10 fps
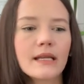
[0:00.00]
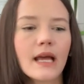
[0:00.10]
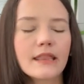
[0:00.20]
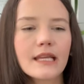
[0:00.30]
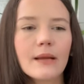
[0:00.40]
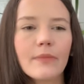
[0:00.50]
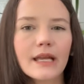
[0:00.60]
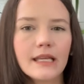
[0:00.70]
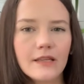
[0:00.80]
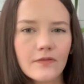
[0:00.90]
I think I
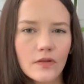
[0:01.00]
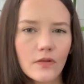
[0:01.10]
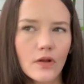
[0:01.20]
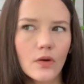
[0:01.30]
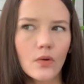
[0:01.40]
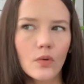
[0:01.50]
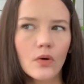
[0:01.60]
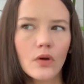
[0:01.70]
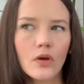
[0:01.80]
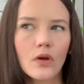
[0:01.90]
might even though
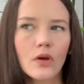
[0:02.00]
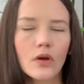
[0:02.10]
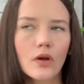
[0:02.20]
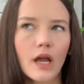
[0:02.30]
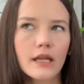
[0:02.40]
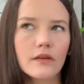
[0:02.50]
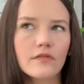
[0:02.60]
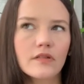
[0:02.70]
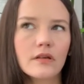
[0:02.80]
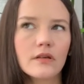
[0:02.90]
kind of
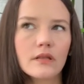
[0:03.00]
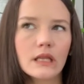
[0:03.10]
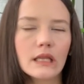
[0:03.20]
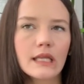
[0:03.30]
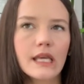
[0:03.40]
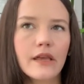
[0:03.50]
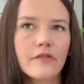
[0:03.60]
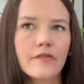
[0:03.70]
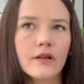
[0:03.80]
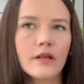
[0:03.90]

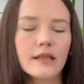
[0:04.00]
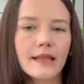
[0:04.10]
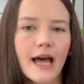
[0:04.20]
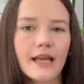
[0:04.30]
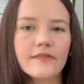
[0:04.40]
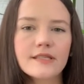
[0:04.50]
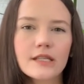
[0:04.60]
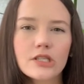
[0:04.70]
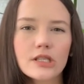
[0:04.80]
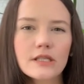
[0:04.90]
leave live
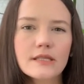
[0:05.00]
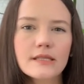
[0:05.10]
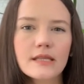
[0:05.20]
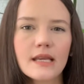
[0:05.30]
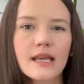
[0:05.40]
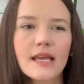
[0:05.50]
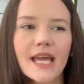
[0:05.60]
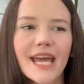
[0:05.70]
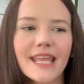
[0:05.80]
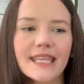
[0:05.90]
stitches
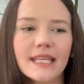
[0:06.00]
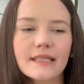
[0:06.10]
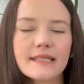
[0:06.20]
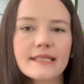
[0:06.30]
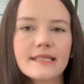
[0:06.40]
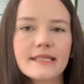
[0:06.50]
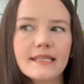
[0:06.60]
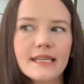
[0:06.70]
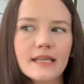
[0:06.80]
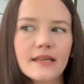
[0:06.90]
and then
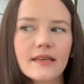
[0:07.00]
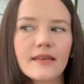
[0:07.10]
steek,